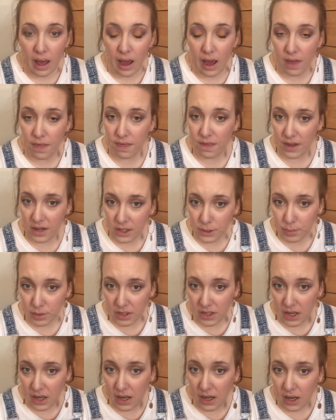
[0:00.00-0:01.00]
And this
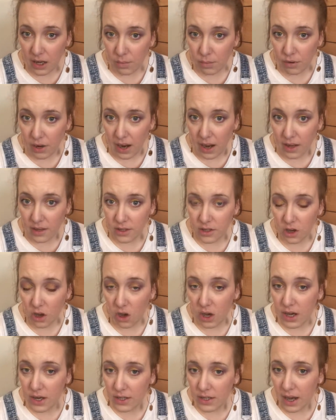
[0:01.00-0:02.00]
particular brand,
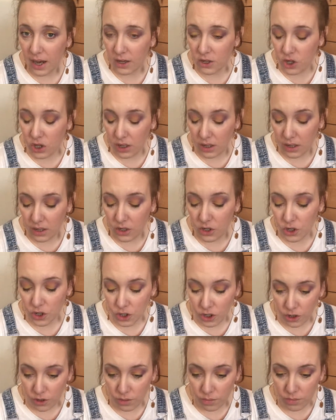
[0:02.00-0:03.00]
I'd actually
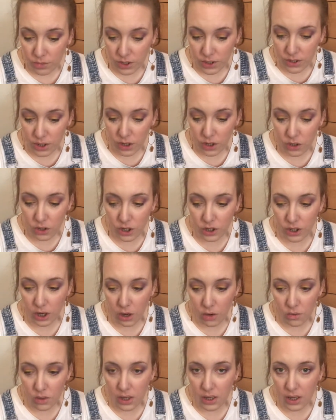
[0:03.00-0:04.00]
assumed that you could
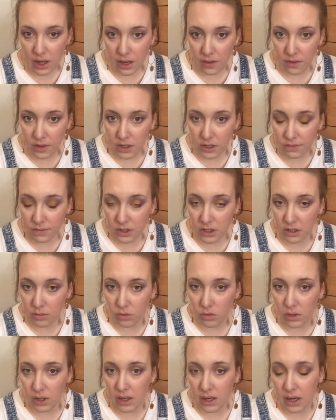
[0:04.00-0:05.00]
only get this for
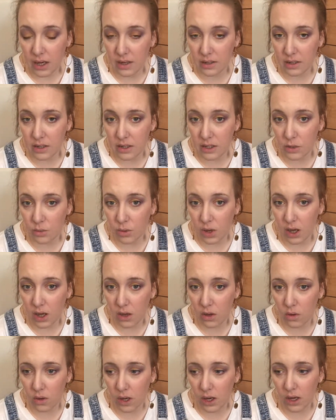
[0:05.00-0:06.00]
smaller ladies.
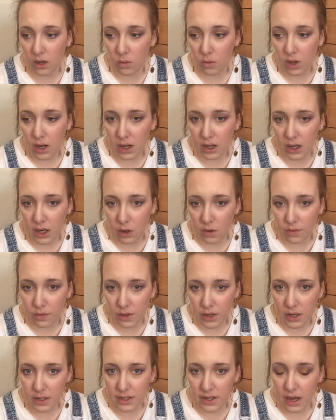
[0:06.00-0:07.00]
Well, a little while ago, I
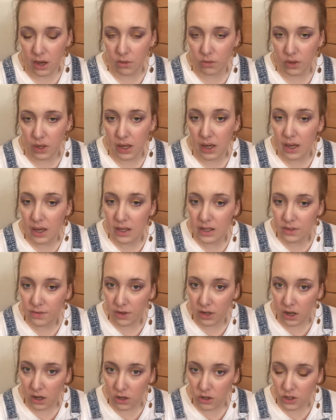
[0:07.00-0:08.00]
figured out that it is
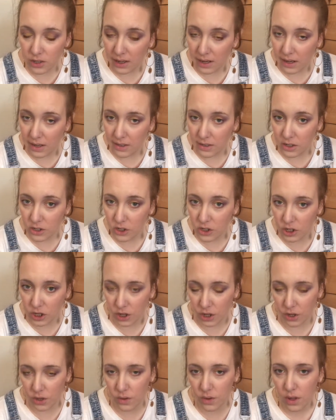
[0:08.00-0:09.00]
for larger ladies
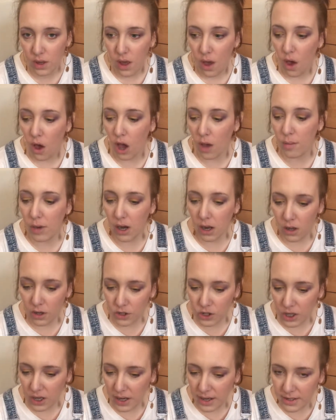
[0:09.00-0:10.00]
too. I'm a
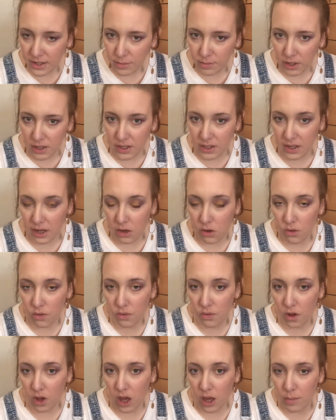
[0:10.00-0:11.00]
larger lady
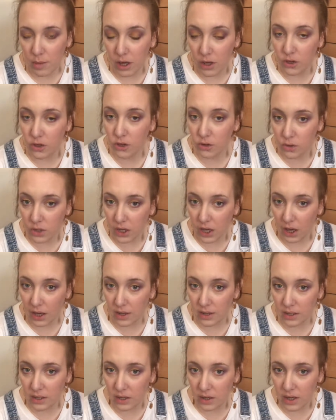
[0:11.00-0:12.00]
myself. I'm a
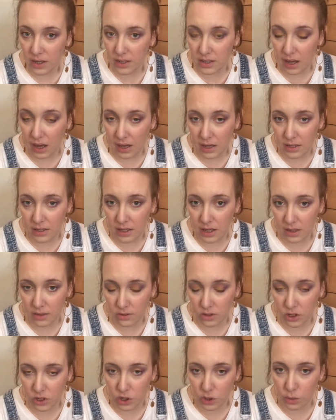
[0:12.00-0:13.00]
UK size 18
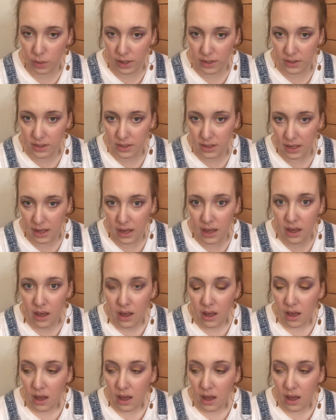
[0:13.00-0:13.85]
to 20.